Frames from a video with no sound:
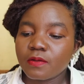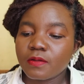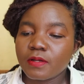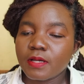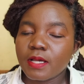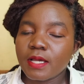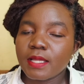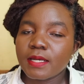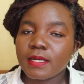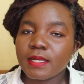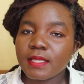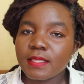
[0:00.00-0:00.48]

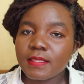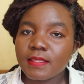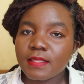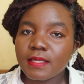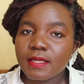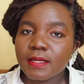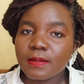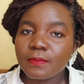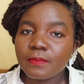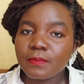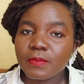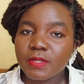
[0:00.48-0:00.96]

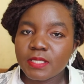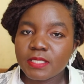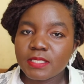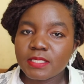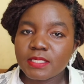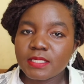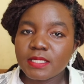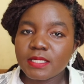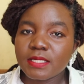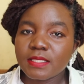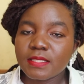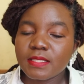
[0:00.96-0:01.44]
Another
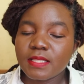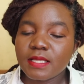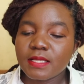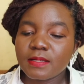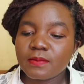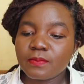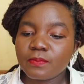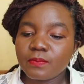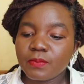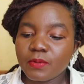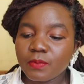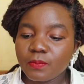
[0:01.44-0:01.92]
mistake
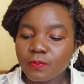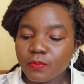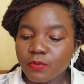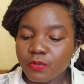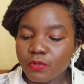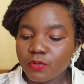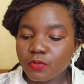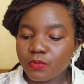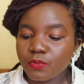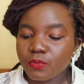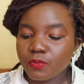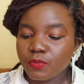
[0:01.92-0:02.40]
that people
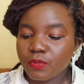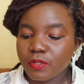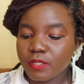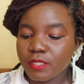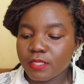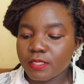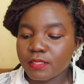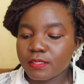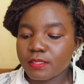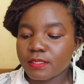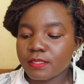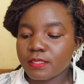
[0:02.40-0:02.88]
do
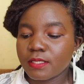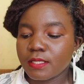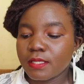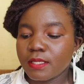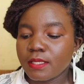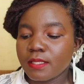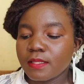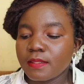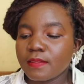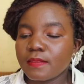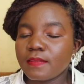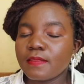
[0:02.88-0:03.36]
is
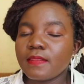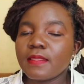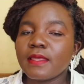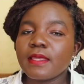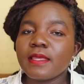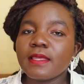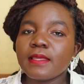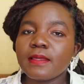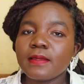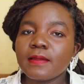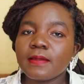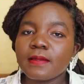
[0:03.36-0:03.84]

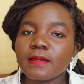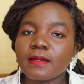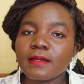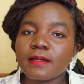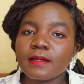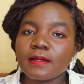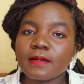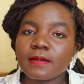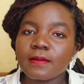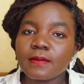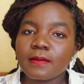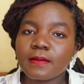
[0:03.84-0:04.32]
they
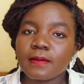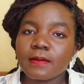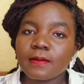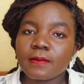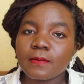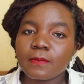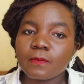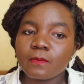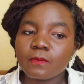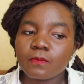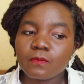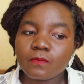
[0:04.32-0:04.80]

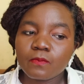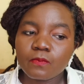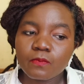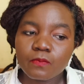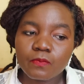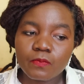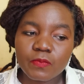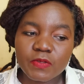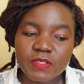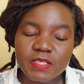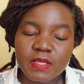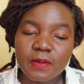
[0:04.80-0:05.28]

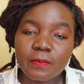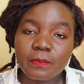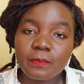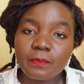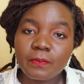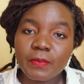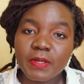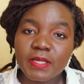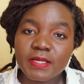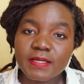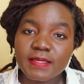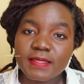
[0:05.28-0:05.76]

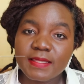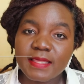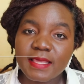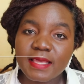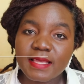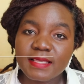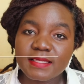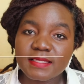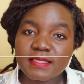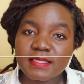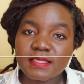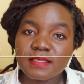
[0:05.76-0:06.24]
submit
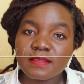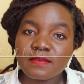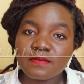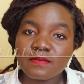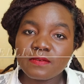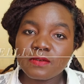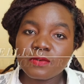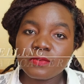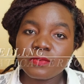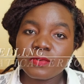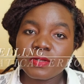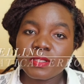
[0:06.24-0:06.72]
their
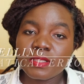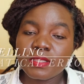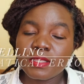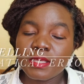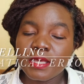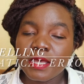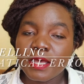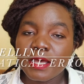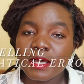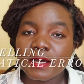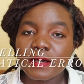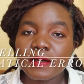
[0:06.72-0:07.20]
CV with
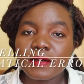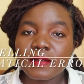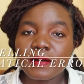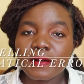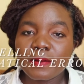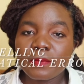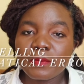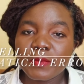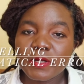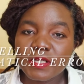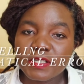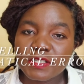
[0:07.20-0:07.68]

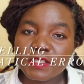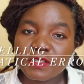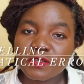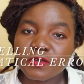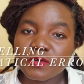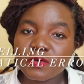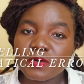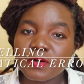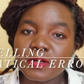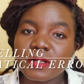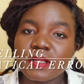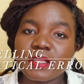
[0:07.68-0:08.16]

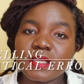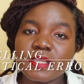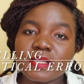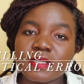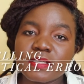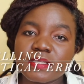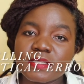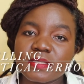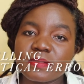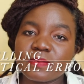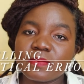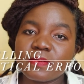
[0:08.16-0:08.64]
grammatical
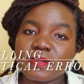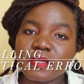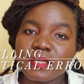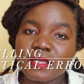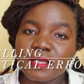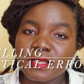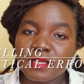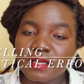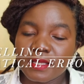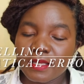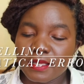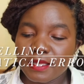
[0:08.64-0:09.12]
and
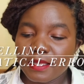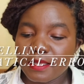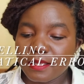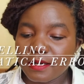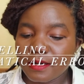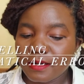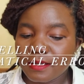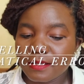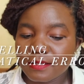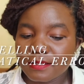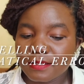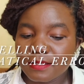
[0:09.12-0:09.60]
spelling
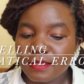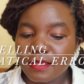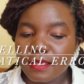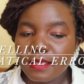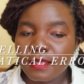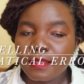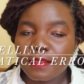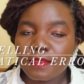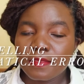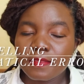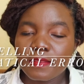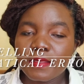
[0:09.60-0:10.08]
errors.
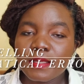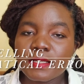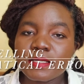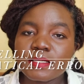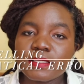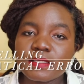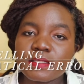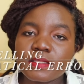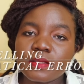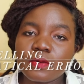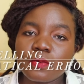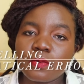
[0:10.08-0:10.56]
That
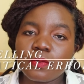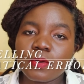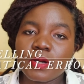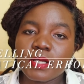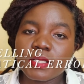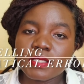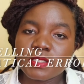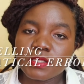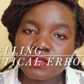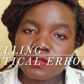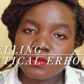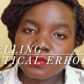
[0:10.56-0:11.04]
is the
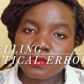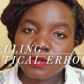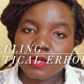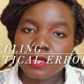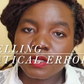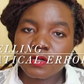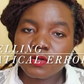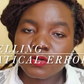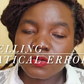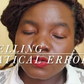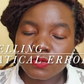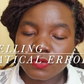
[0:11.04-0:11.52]
worst you
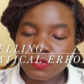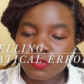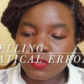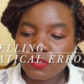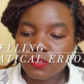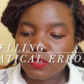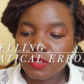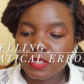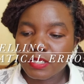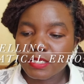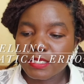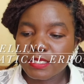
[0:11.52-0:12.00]
can do to
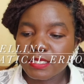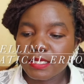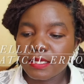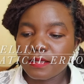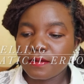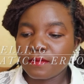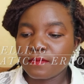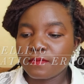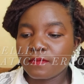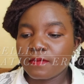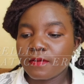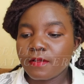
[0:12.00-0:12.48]

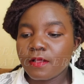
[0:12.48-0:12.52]
yourself.